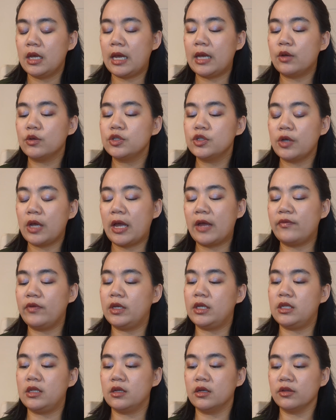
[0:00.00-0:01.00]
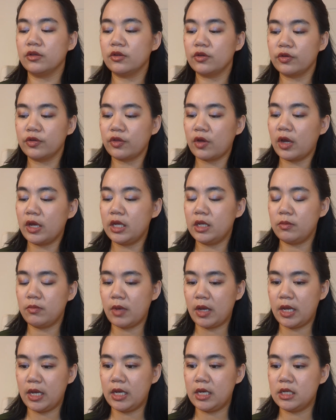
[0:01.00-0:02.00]
I also have another thought in
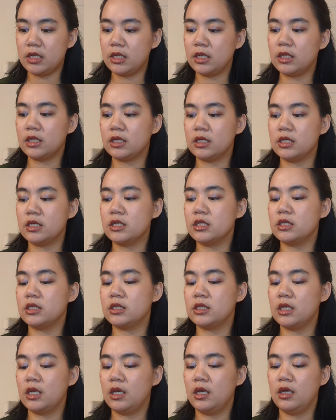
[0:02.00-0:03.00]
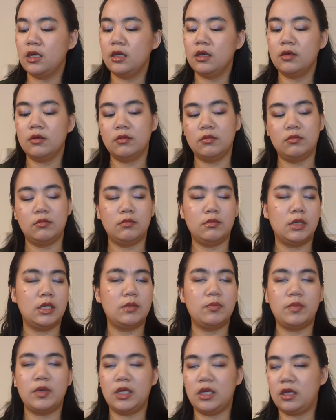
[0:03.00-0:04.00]
mind, is
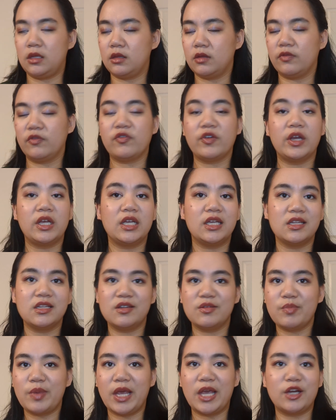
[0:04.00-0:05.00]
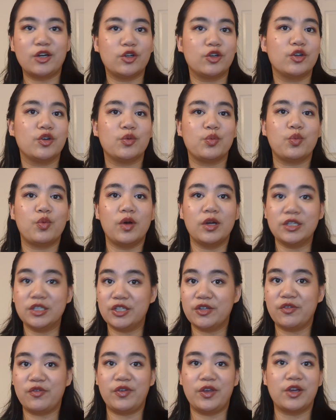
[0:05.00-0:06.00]
me being the Franken panner, want
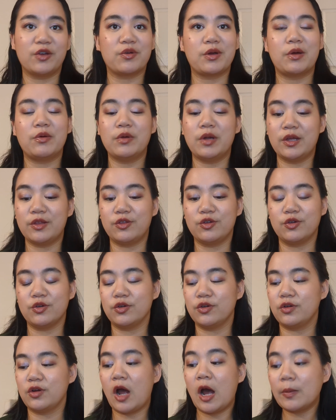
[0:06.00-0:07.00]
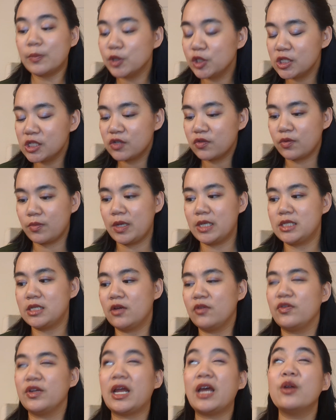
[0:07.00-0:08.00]
to figure out other options for
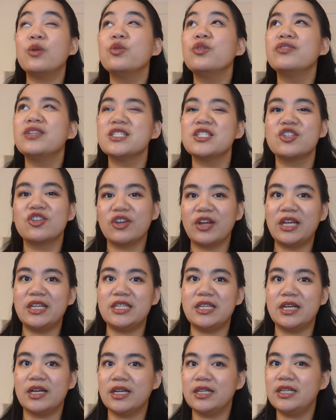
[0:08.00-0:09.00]
myself. I don't know if this is a good idea.